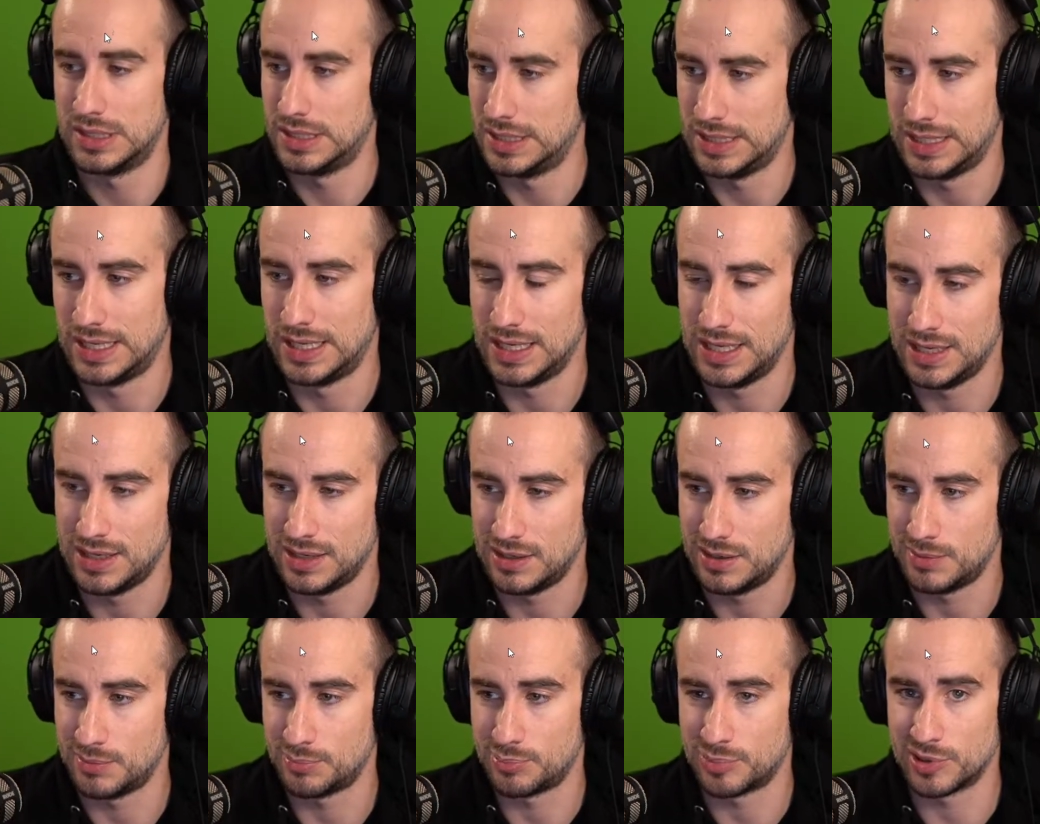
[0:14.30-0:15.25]

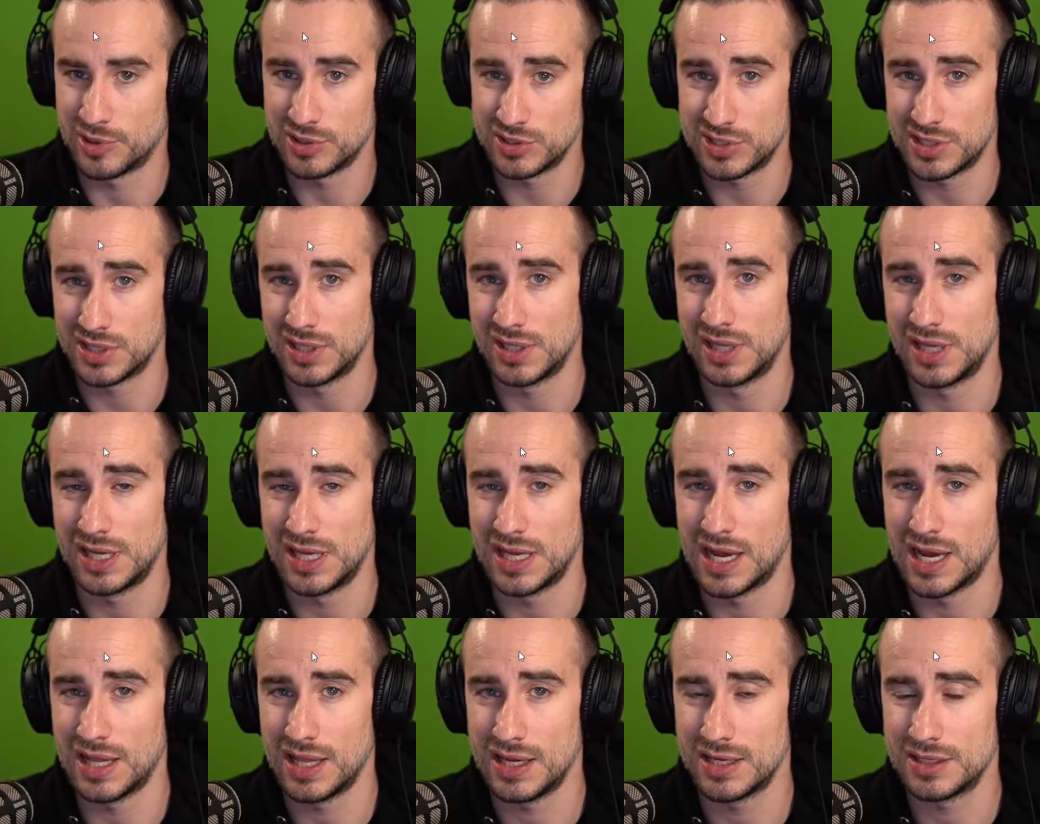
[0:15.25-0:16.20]
And personally,
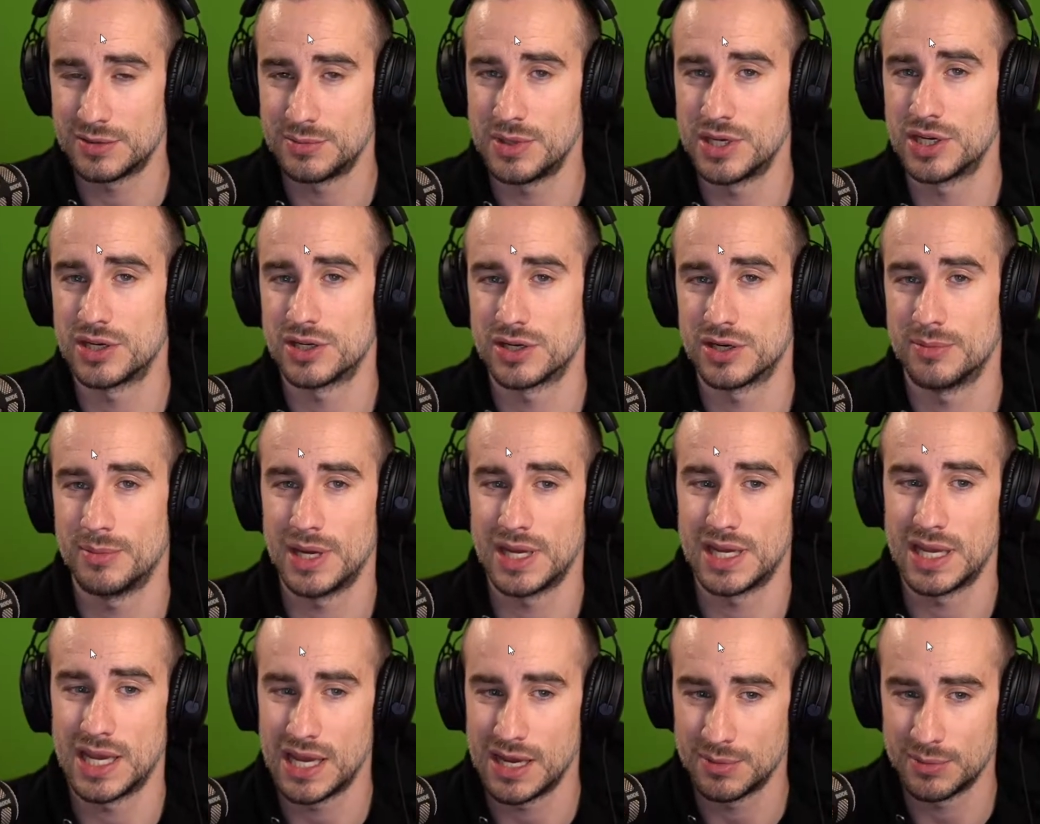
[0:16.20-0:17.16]
I like to make sure my
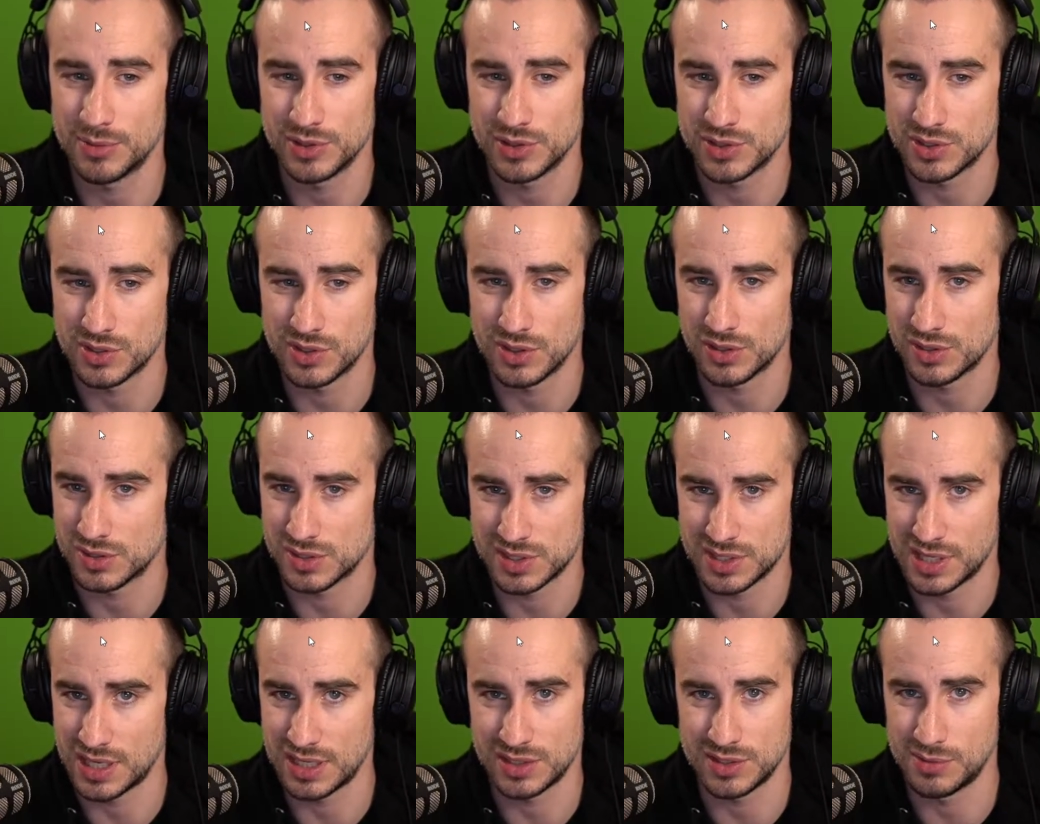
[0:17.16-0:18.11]
cameras are all
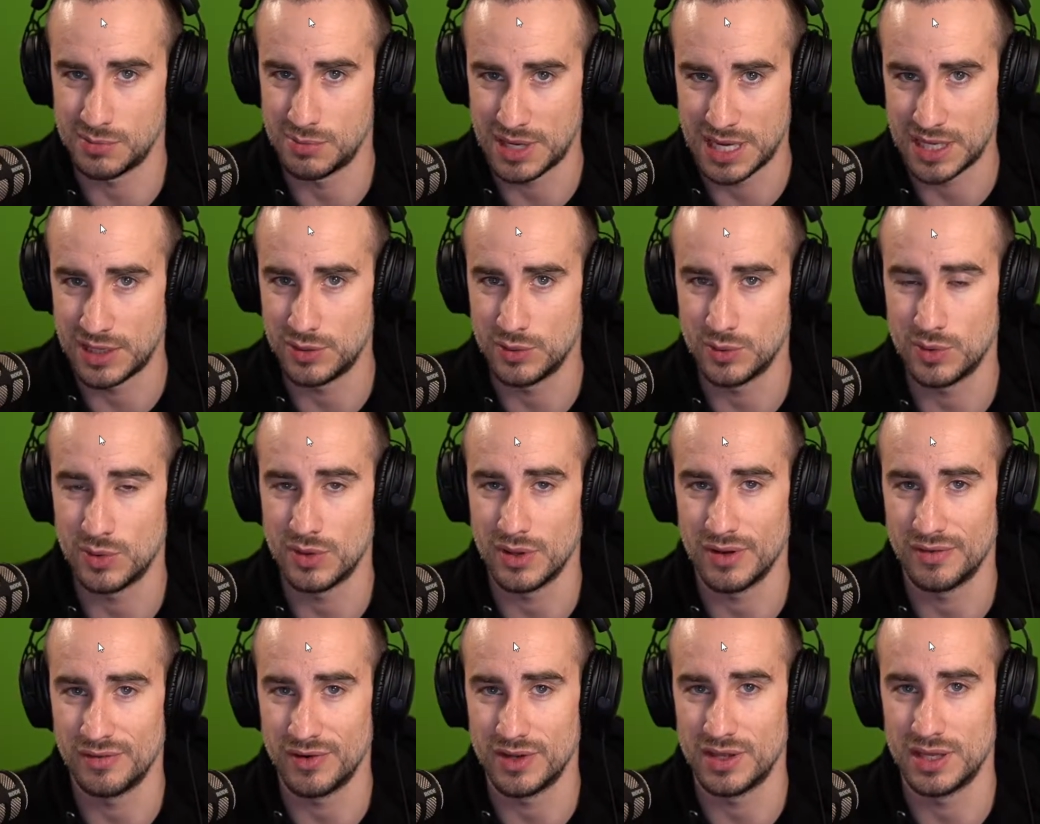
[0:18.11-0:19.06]
set to manual
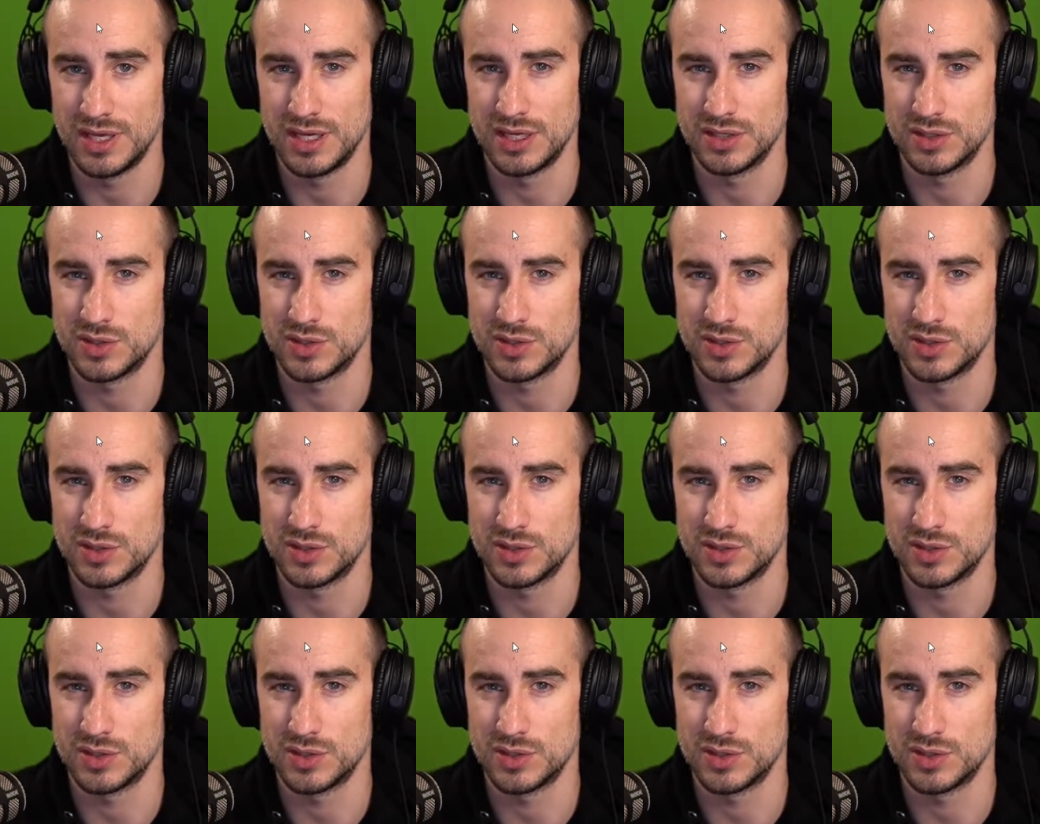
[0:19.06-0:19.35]
everything.